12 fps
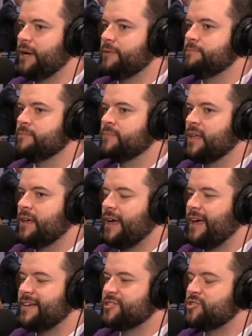But
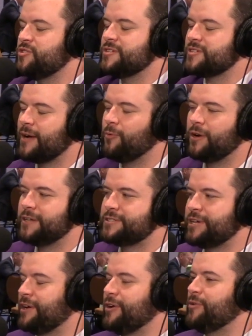as soon as I wanted
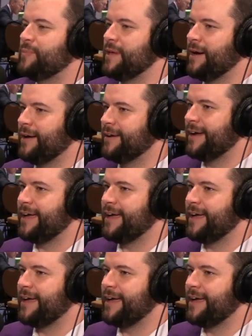to go beyond